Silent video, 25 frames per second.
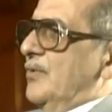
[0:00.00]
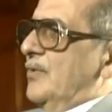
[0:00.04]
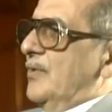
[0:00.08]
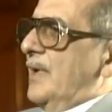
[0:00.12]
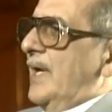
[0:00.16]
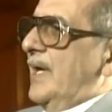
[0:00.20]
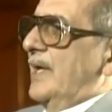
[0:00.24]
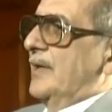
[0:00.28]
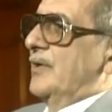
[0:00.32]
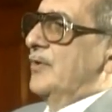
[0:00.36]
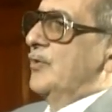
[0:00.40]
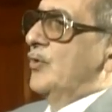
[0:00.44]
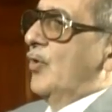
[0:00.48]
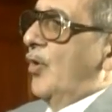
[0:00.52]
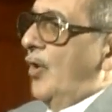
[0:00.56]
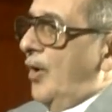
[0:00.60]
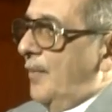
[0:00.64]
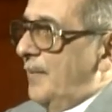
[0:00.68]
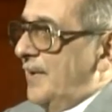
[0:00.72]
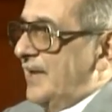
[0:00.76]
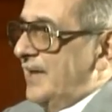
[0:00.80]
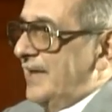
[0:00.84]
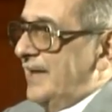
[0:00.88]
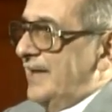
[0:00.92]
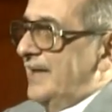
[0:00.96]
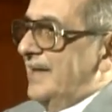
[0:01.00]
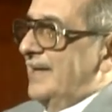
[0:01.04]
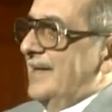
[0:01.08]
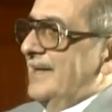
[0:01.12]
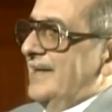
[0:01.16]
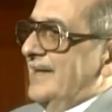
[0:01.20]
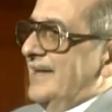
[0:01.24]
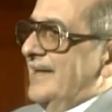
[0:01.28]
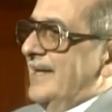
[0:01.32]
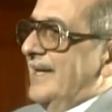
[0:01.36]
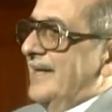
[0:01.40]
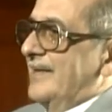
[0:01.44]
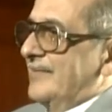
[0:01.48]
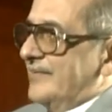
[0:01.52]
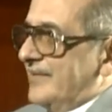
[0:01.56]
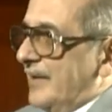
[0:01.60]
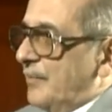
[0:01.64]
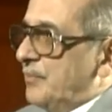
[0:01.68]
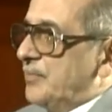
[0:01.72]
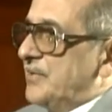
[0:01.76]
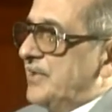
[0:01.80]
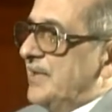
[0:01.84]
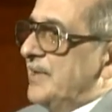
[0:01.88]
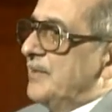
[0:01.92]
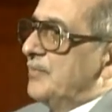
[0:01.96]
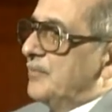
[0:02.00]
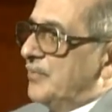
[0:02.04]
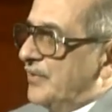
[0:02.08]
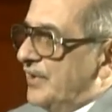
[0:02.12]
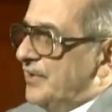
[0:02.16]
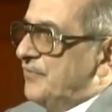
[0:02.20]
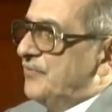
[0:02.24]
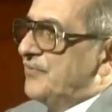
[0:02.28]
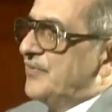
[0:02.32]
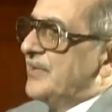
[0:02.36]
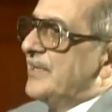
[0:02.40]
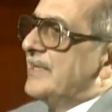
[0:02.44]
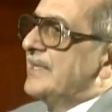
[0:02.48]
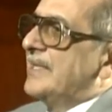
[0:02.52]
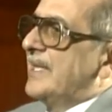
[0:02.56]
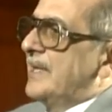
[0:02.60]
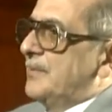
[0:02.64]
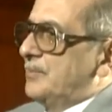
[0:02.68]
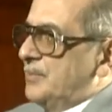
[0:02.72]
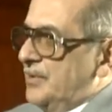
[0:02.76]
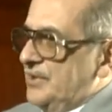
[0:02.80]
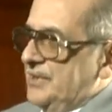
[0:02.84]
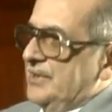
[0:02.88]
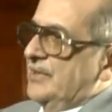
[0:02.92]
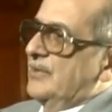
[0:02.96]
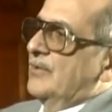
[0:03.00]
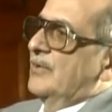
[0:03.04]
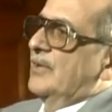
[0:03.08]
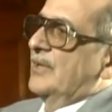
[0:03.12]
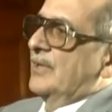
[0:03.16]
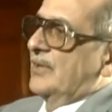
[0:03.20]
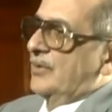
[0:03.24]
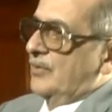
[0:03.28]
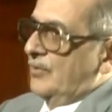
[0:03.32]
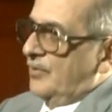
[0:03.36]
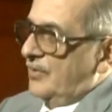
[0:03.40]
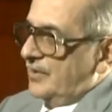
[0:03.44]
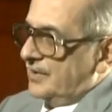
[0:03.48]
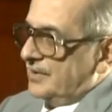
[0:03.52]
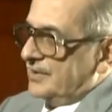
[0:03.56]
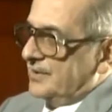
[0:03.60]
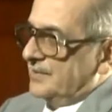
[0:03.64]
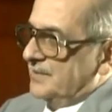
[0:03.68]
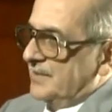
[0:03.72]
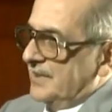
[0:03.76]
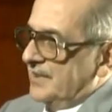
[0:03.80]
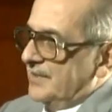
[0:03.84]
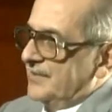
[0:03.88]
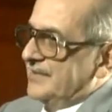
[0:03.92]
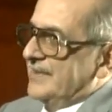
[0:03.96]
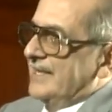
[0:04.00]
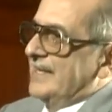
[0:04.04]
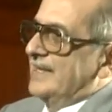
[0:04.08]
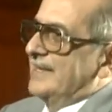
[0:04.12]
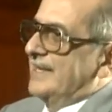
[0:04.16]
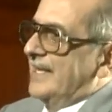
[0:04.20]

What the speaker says: are normally accepting briefs in that particular court. Because then